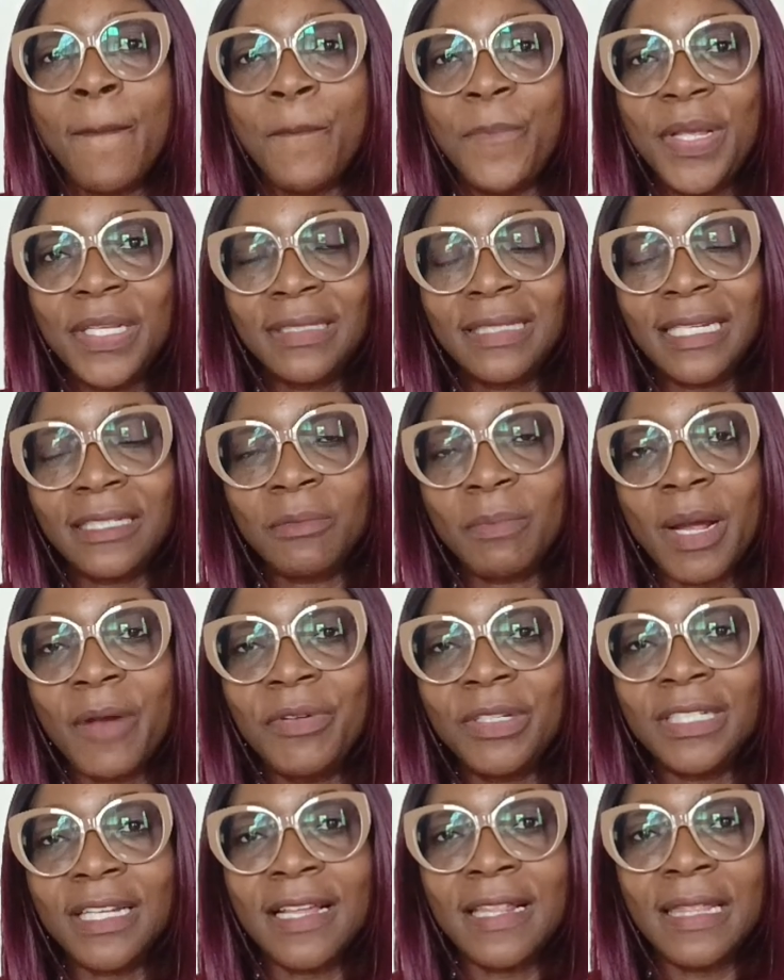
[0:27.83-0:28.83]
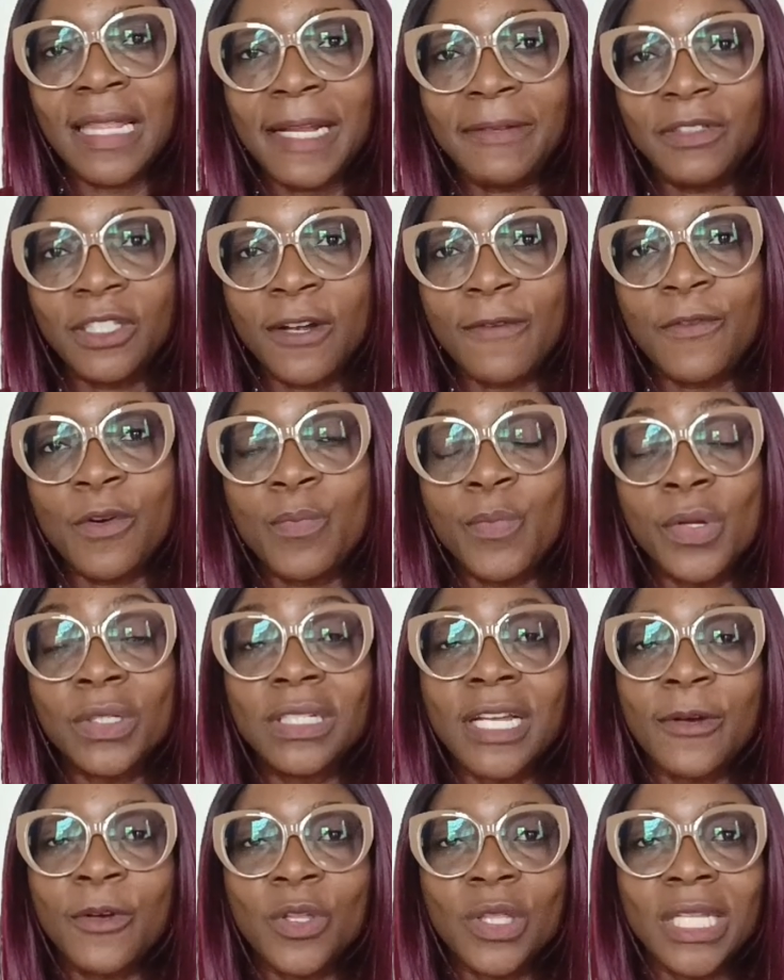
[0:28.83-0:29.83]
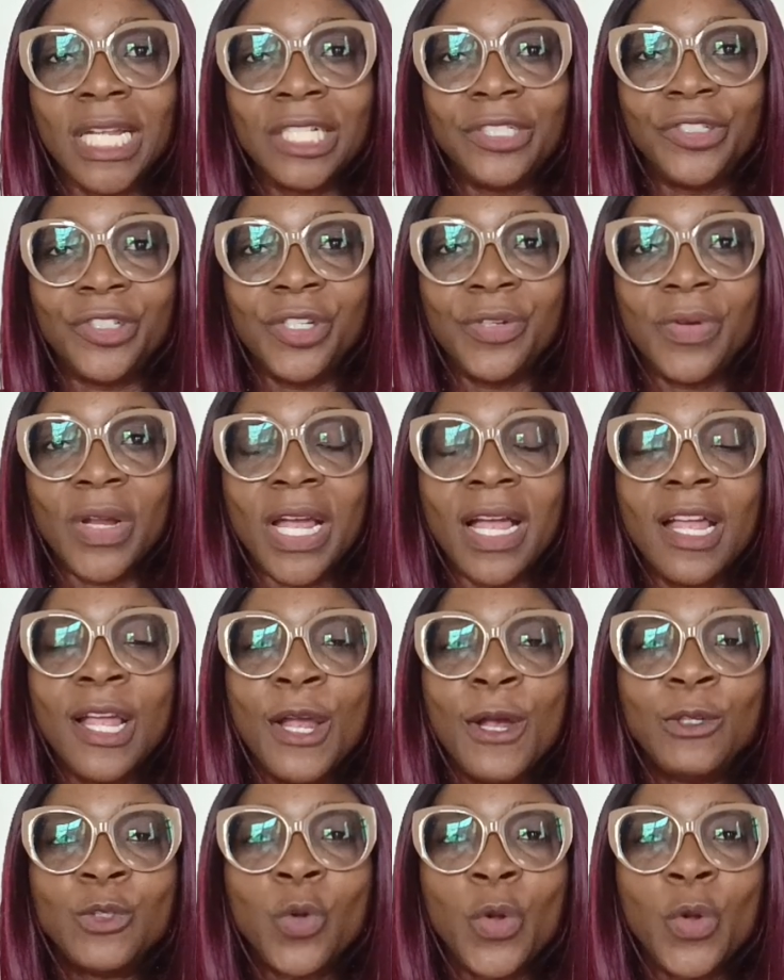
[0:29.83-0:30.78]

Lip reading: business, marriage and lifestyle from Port Harcourt, Nigeria.